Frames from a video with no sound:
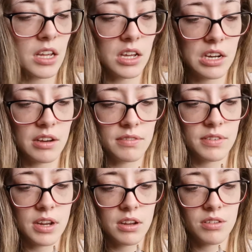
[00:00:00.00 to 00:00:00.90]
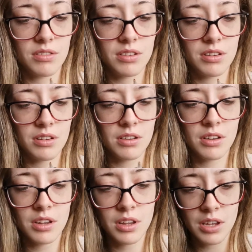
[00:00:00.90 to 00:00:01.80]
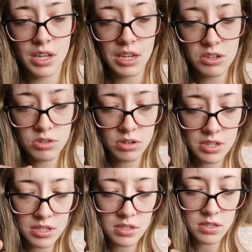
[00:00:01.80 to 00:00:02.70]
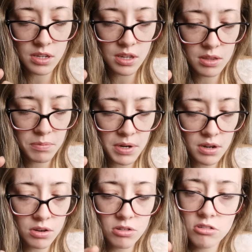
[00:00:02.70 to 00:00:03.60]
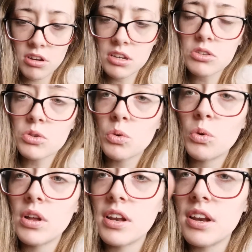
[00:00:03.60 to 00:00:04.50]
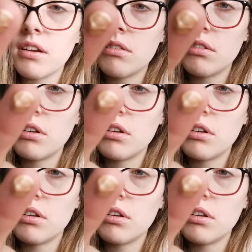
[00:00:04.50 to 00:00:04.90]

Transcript: And I've now, as you can see, the bit I already squirted out.